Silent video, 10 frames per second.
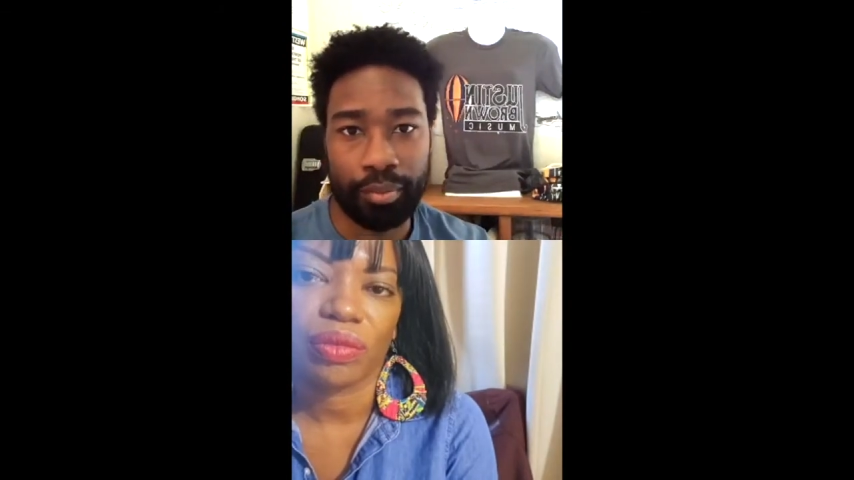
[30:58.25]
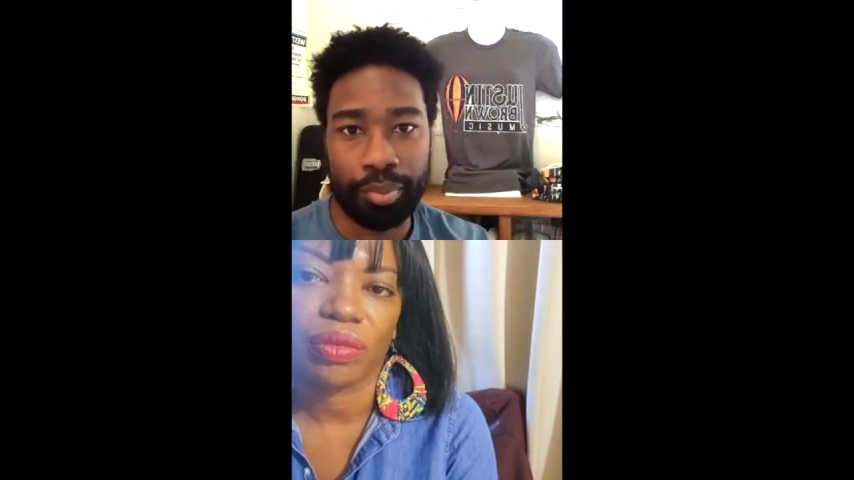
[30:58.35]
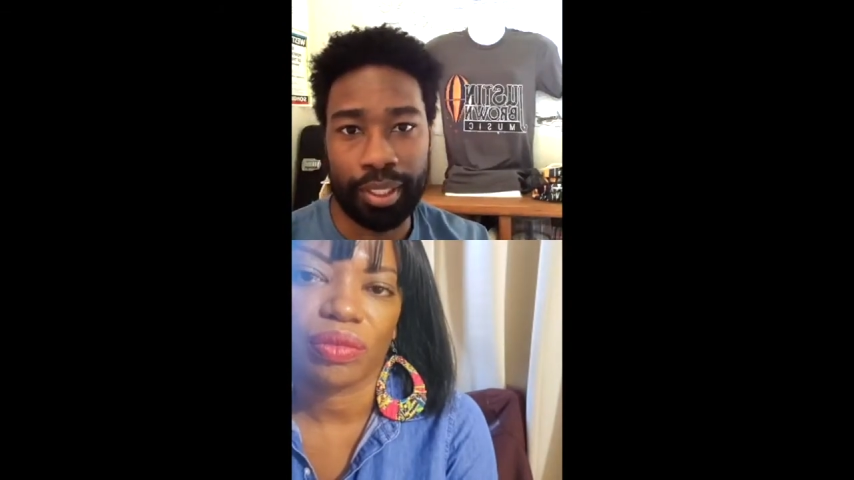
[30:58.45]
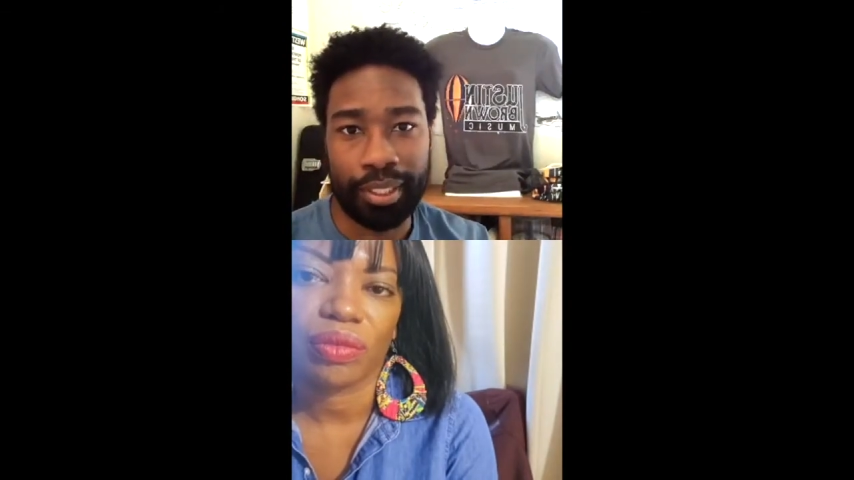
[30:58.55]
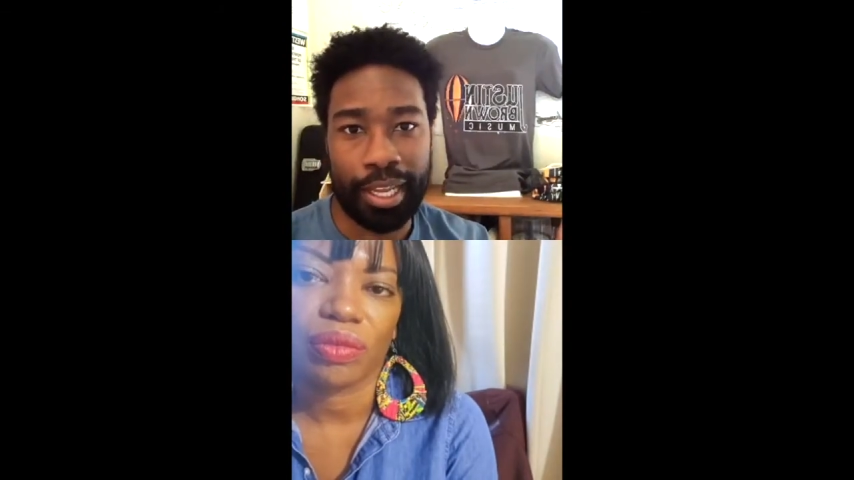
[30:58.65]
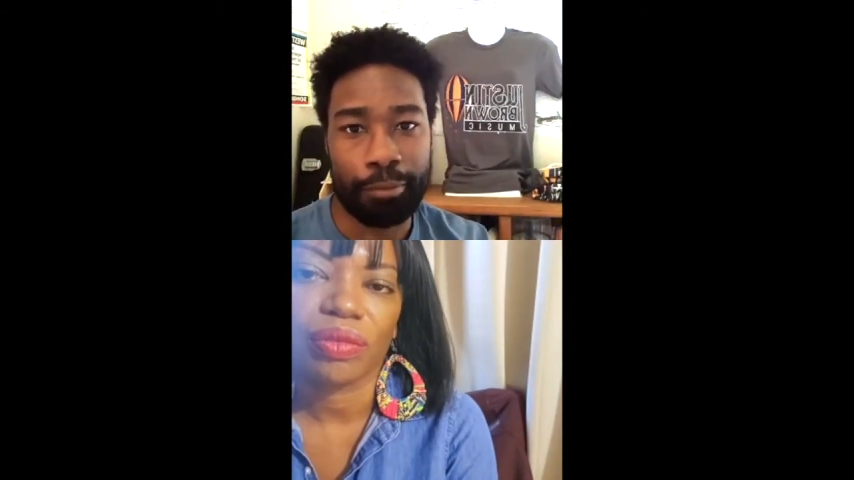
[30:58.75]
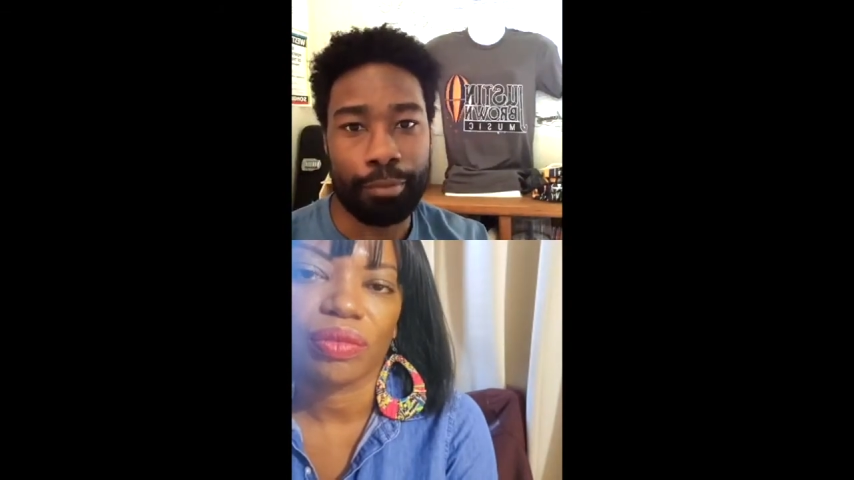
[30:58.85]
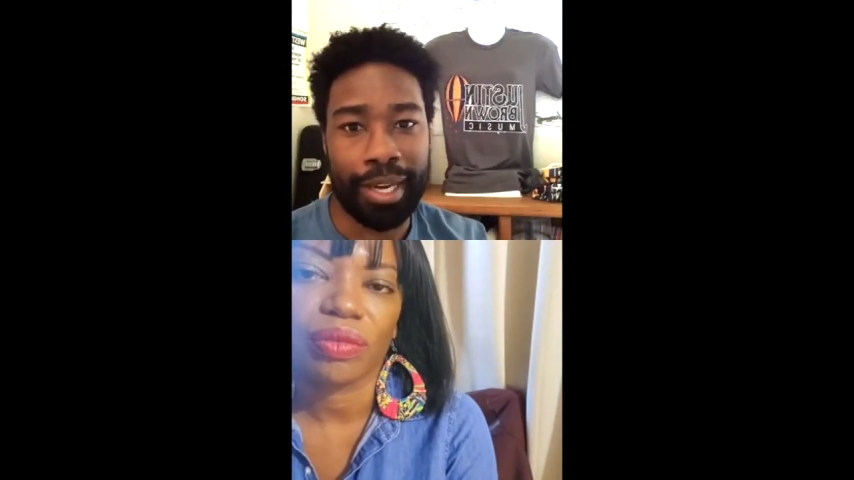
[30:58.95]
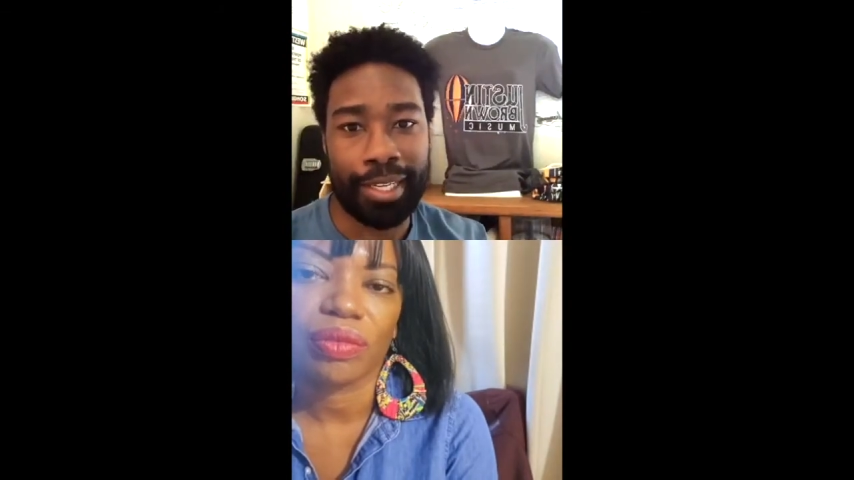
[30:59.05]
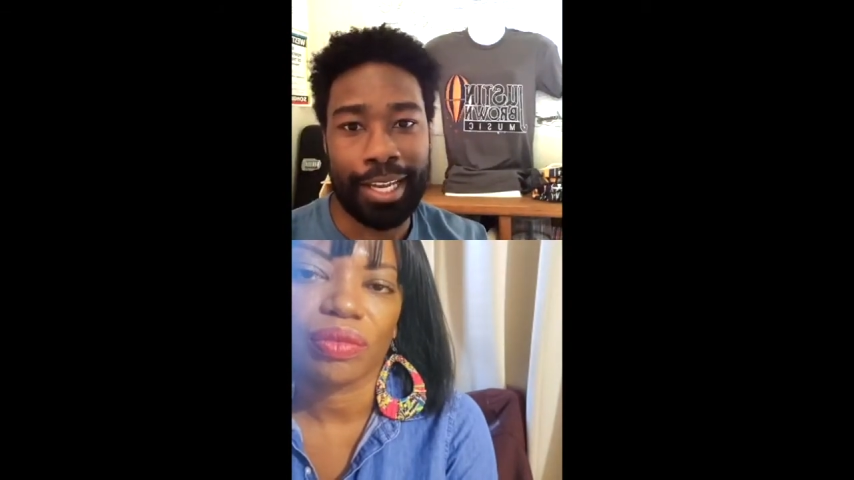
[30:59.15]
but that
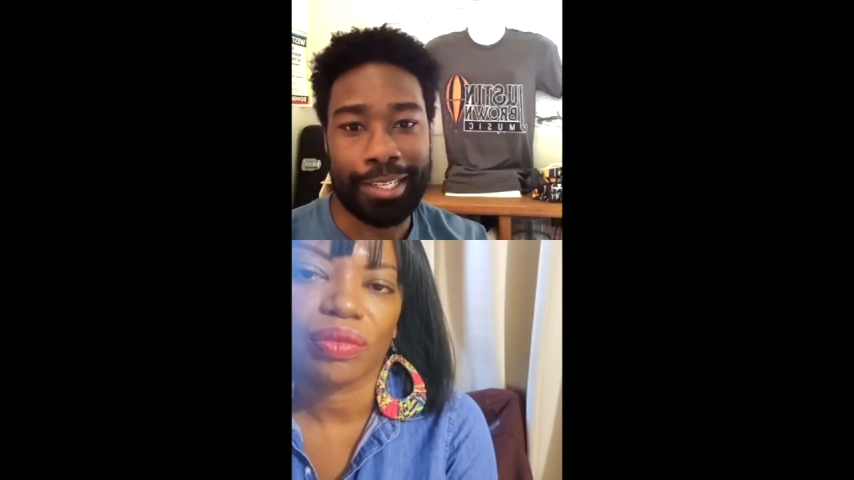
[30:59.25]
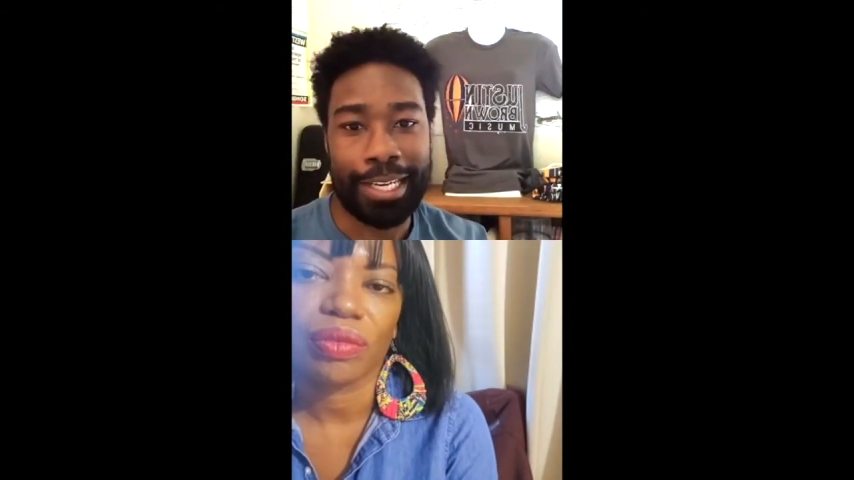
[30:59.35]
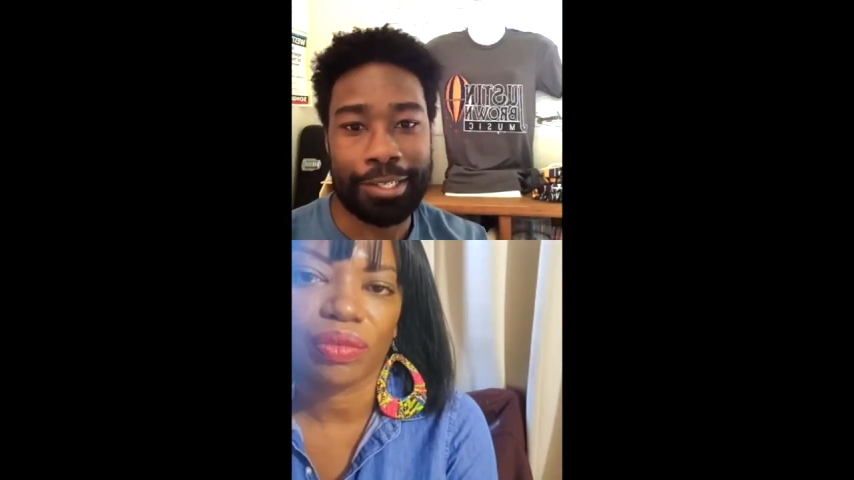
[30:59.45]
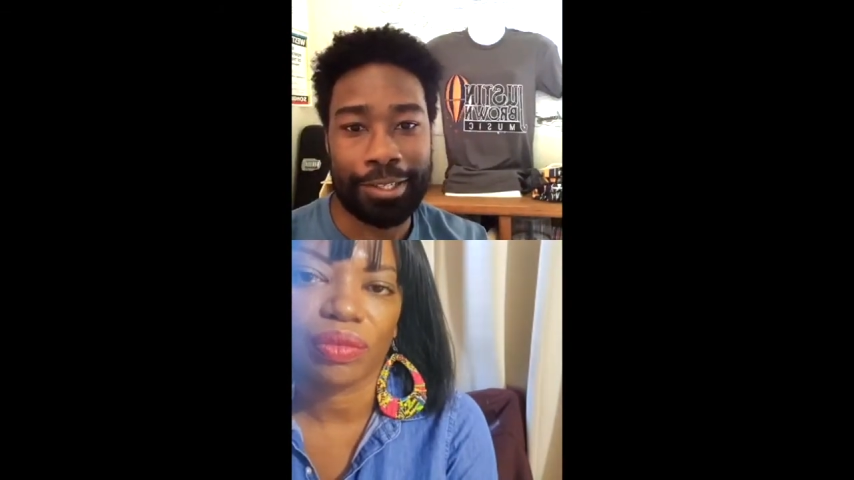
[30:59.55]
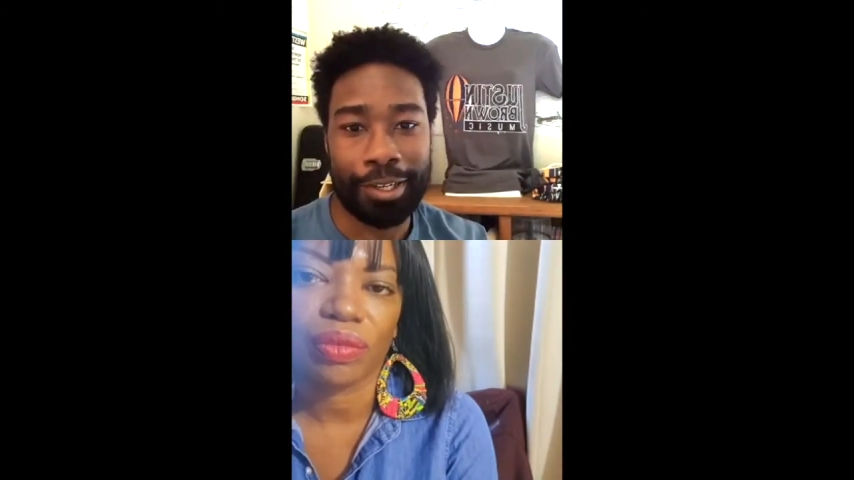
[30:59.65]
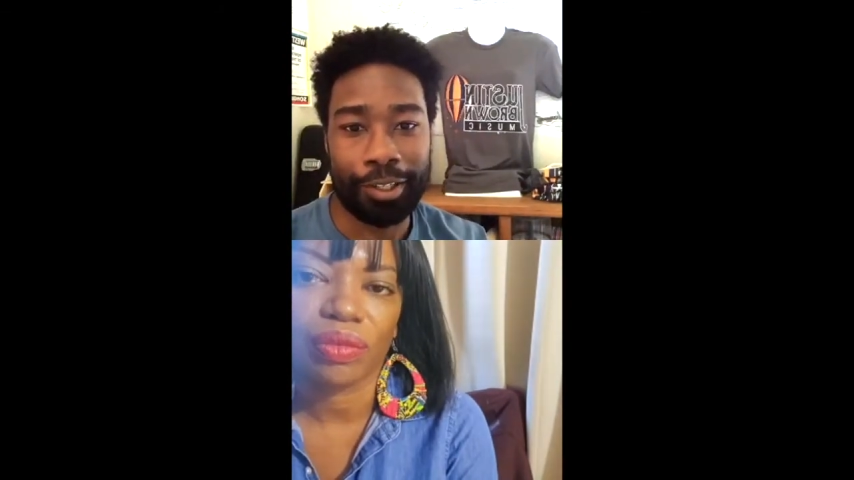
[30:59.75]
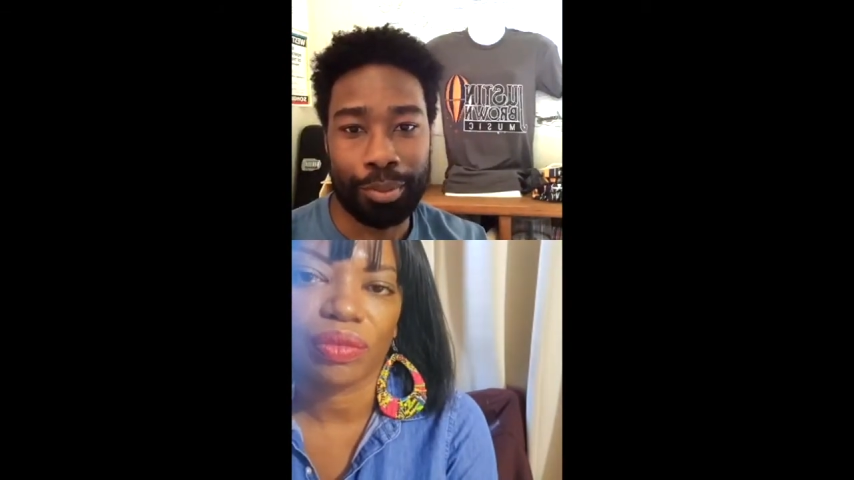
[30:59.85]
might not necessarily